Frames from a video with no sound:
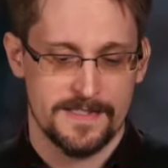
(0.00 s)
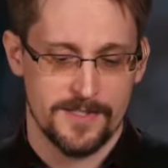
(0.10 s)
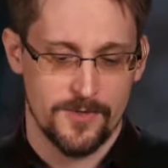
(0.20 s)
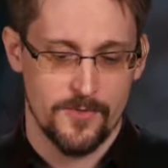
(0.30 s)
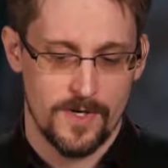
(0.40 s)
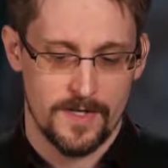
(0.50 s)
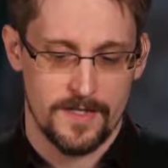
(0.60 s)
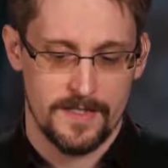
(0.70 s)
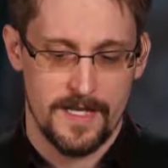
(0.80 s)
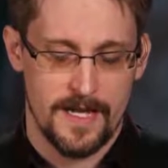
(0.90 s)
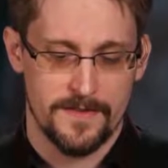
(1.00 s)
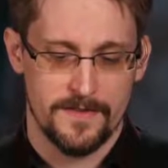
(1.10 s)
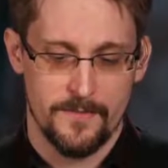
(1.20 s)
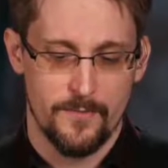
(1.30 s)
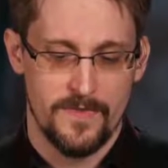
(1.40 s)
So, yeah,
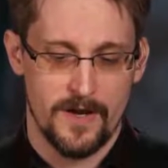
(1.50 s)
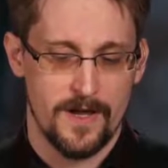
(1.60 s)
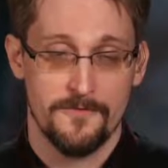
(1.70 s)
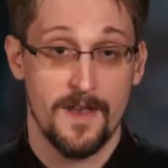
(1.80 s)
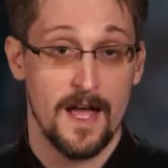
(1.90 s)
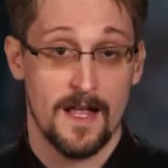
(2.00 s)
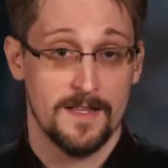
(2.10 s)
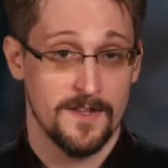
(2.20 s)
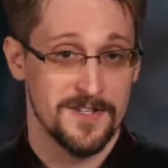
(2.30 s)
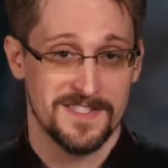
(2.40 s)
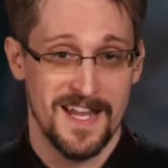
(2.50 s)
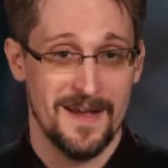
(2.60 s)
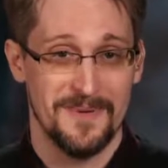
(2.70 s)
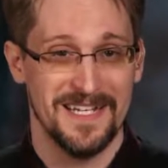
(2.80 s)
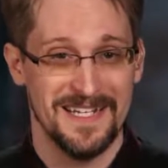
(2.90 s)
there has
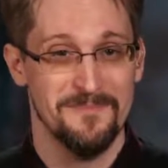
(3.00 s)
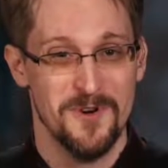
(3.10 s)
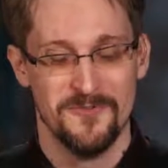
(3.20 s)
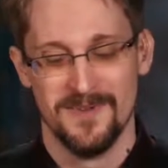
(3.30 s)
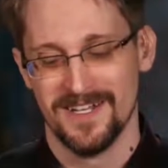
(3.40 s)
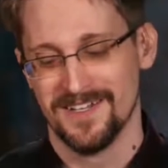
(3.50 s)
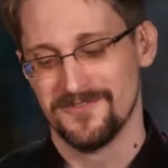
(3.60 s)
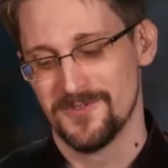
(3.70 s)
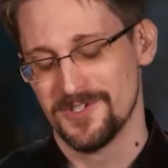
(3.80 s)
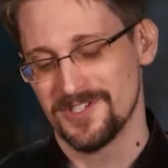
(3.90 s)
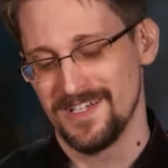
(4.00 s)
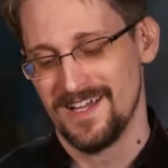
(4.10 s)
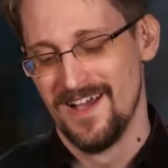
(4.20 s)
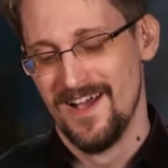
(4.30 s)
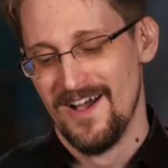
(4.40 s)
not been any movement,
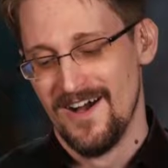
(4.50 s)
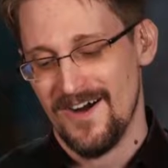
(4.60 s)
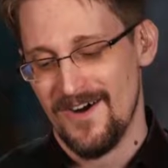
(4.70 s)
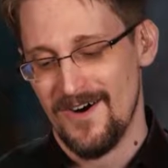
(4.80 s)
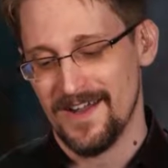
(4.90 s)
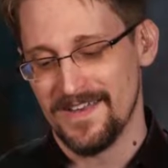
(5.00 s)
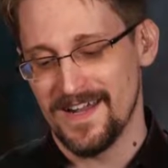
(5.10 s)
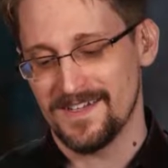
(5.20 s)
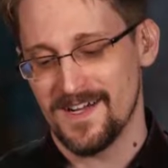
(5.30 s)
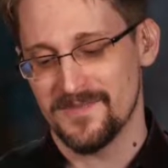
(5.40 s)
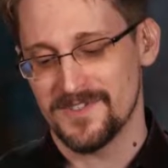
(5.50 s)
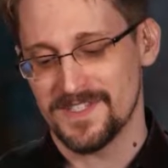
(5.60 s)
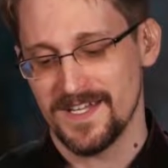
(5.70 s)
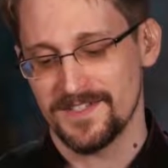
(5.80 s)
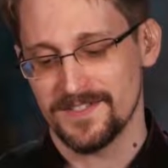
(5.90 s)
unfortunately, on that
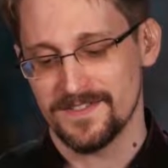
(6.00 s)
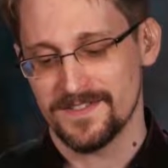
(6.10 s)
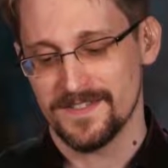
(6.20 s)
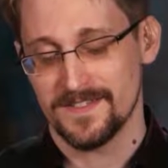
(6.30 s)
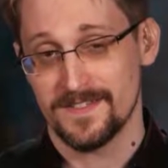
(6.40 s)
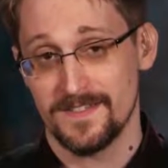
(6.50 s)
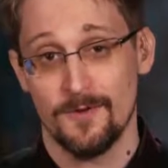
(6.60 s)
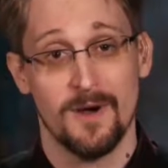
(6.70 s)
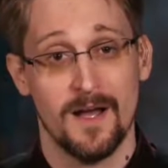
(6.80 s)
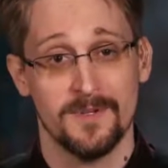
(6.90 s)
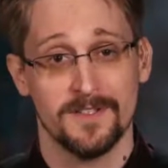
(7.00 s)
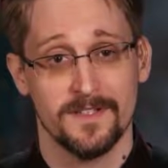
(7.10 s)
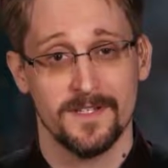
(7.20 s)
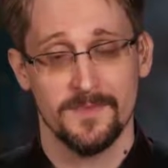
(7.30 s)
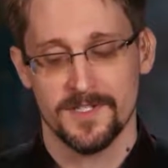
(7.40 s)
conversation since the Obama
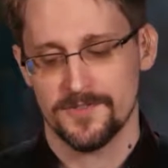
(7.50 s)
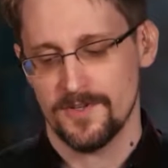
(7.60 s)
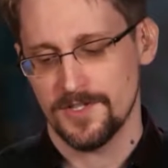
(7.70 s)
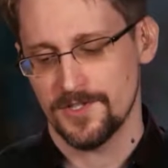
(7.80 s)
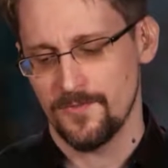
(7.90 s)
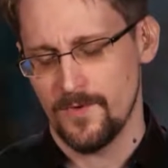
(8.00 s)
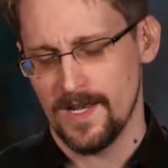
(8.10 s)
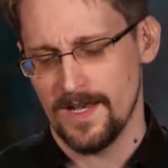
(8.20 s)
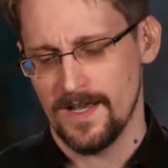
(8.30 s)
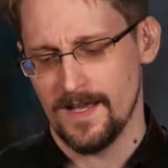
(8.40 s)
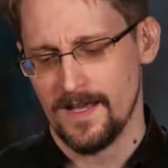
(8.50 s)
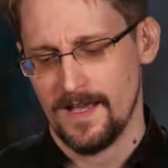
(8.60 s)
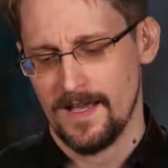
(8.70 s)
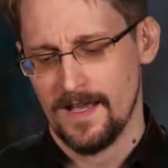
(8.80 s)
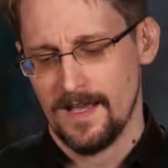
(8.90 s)
administration, when
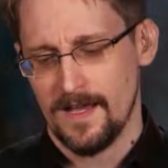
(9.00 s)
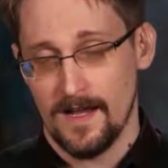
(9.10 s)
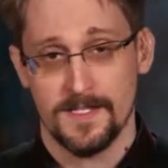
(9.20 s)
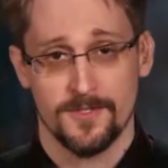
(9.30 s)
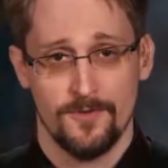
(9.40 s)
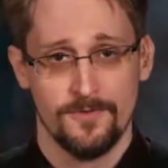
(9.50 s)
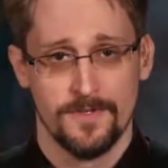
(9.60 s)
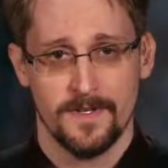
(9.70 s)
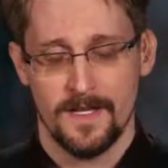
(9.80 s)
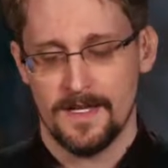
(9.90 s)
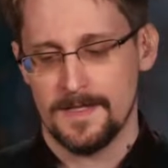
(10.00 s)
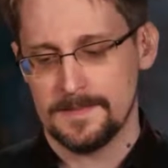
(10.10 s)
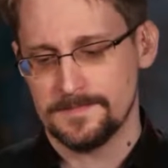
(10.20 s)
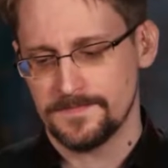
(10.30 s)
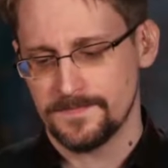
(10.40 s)
I told
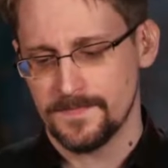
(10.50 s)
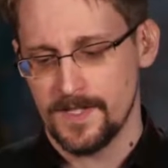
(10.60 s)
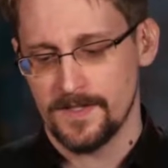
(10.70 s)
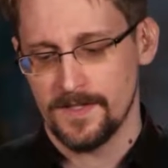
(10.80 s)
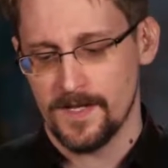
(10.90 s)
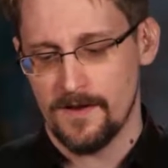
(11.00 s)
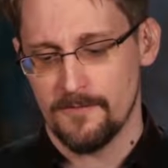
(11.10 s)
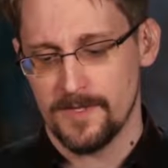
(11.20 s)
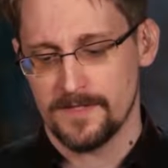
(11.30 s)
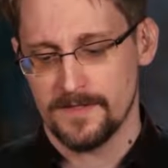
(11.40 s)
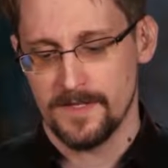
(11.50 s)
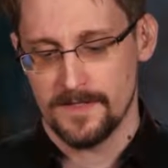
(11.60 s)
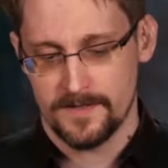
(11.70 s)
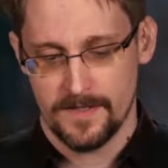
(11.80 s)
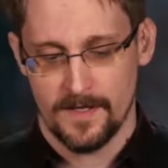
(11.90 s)
the government
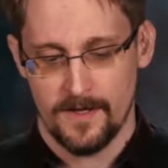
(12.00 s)
that